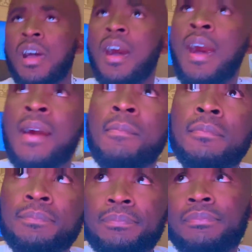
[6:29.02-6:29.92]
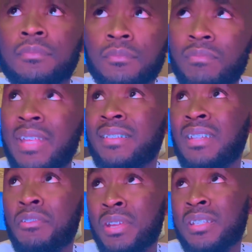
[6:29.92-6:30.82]

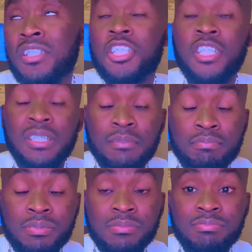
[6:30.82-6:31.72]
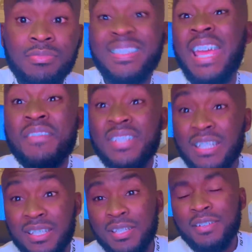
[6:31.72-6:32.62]
The rent is cheap. They haven't
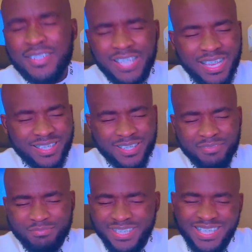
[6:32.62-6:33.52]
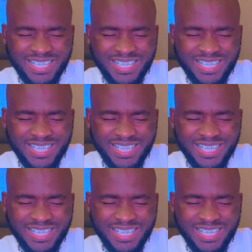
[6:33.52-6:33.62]
started to charge me.